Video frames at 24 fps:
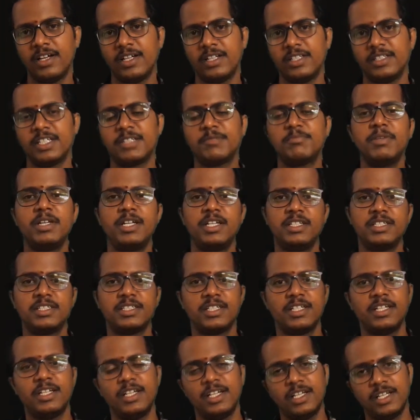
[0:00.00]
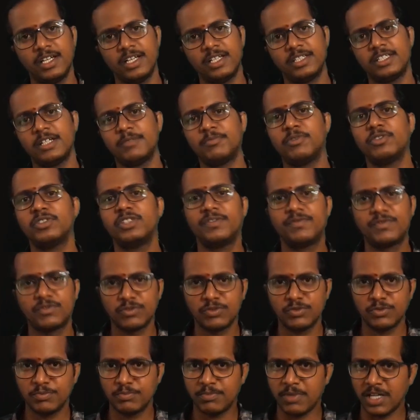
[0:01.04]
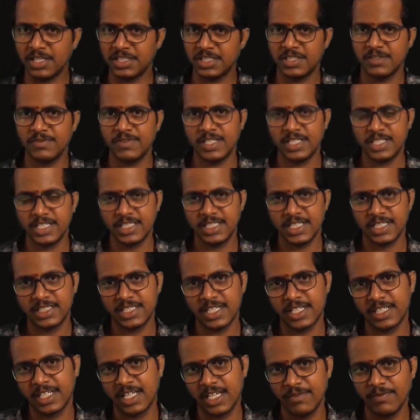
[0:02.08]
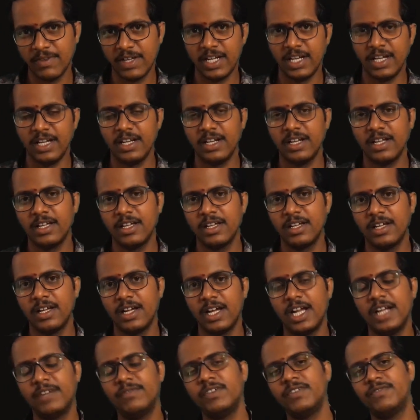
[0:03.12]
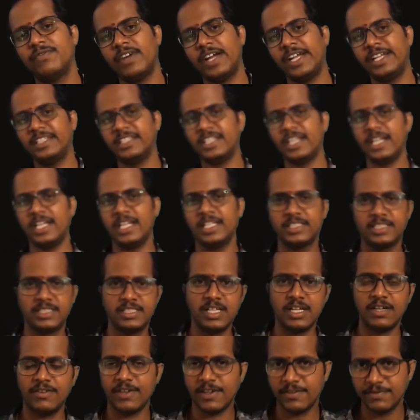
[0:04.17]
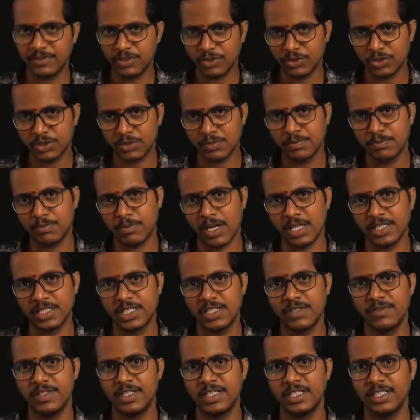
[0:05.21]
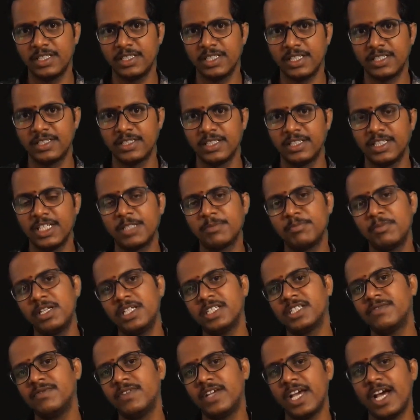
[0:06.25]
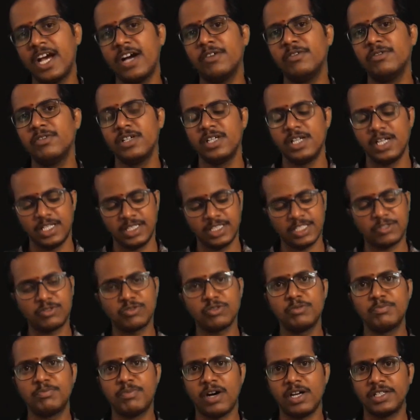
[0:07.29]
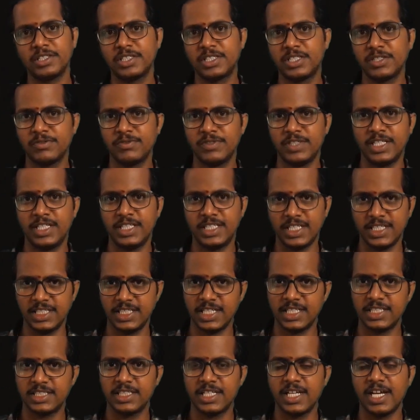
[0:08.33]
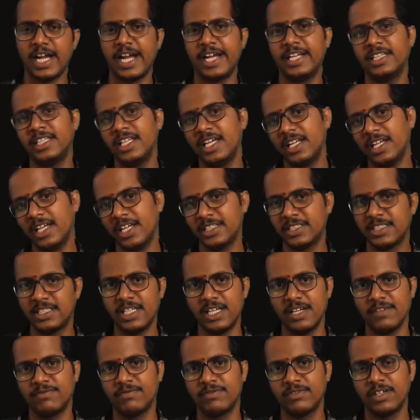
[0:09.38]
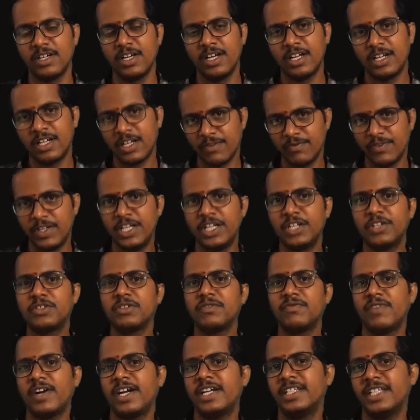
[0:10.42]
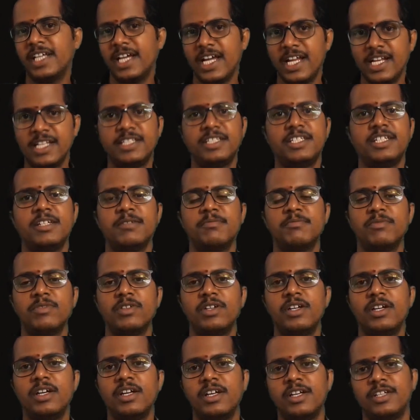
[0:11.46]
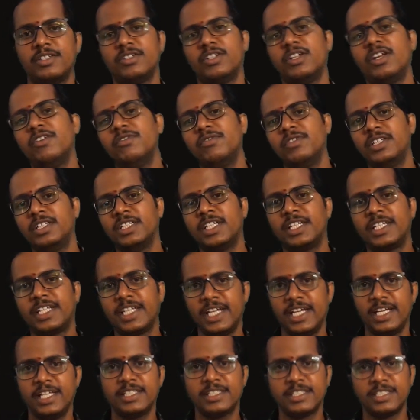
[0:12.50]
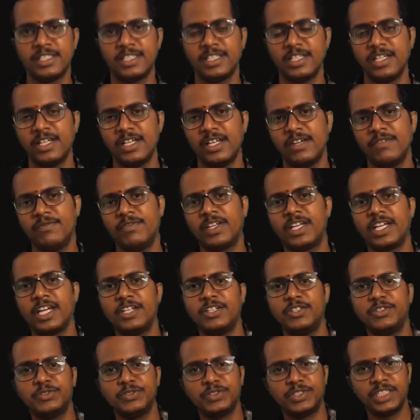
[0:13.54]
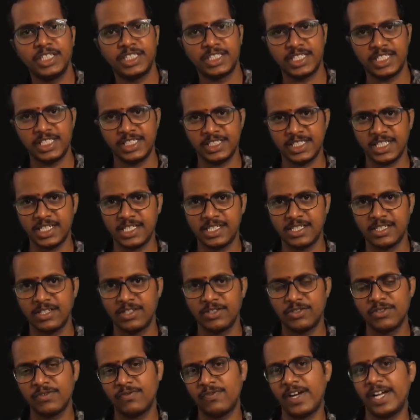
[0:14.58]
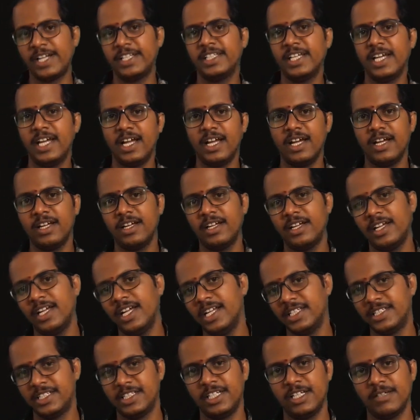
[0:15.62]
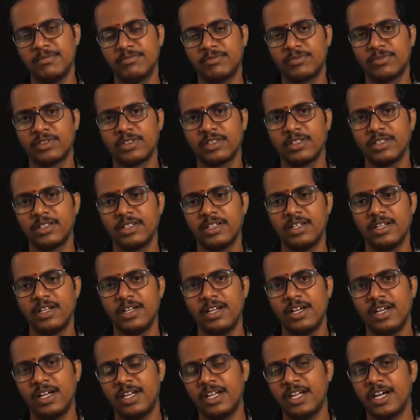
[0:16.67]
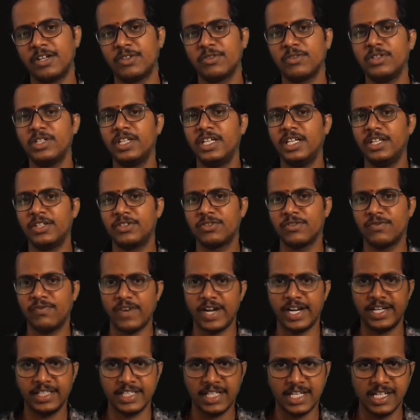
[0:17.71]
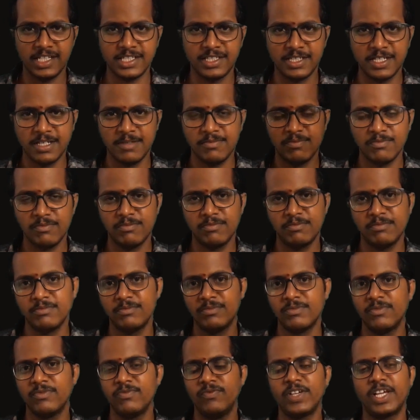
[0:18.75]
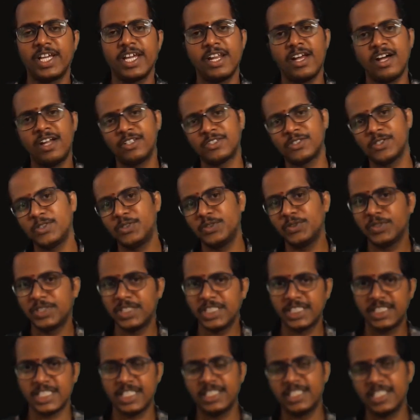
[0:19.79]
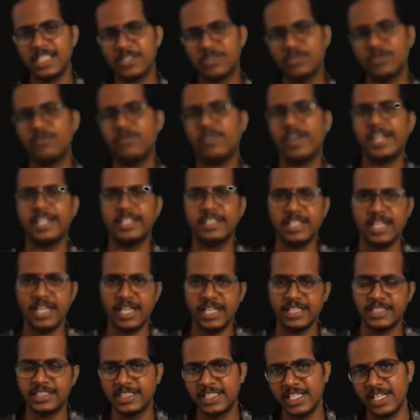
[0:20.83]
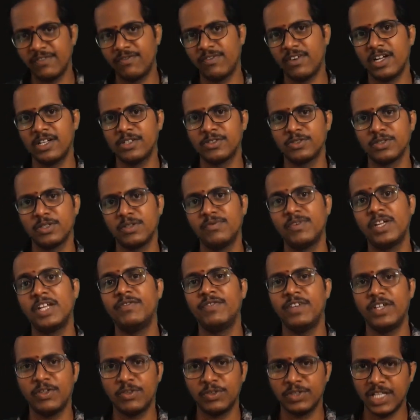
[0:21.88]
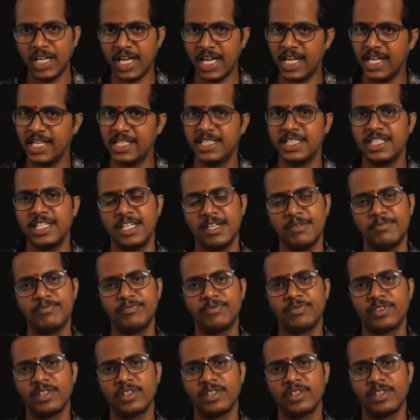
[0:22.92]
That means, suppose if two positive integers are given and we find the HCF of those positive integers, that means we have the two positive integers and their HCF. Now we need to find the LCM. So now in that case, we can use this result to find the LCM. Not only to find the LCM, we can also use this result to find the HCF also when we know the LCM.